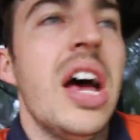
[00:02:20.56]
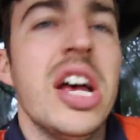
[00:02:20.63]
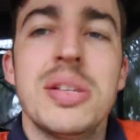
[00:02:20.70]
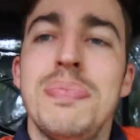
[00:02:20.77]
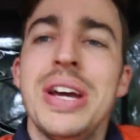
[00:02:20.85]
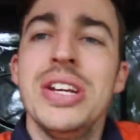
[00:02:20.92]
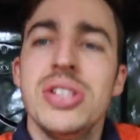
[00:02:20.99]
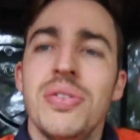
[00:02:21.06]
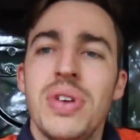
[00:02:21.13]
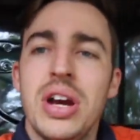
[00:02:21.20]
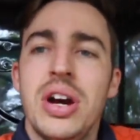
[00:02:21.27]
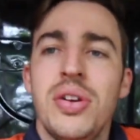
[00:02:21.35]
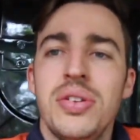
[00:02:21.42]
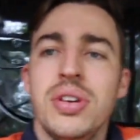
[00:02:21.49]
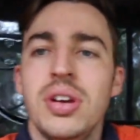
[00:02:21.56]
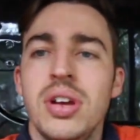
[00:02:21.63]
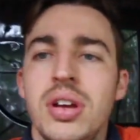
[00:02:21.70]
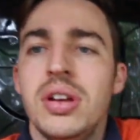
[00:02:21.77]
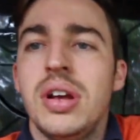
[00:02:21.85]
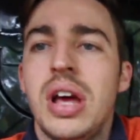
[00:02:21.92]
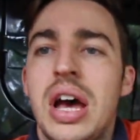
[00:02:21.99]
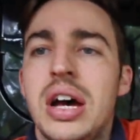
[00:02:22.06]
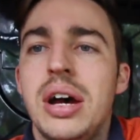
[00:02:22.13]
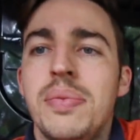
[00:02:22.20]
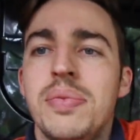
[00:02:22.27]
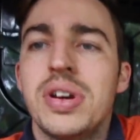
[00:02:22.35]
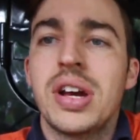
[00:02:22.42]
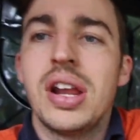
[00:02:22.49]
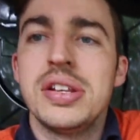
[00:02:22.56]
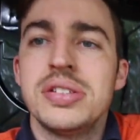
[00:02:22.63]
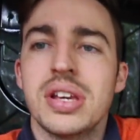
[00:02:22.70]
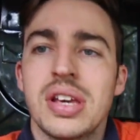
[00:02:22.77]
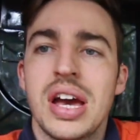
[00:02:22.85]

it's based around classic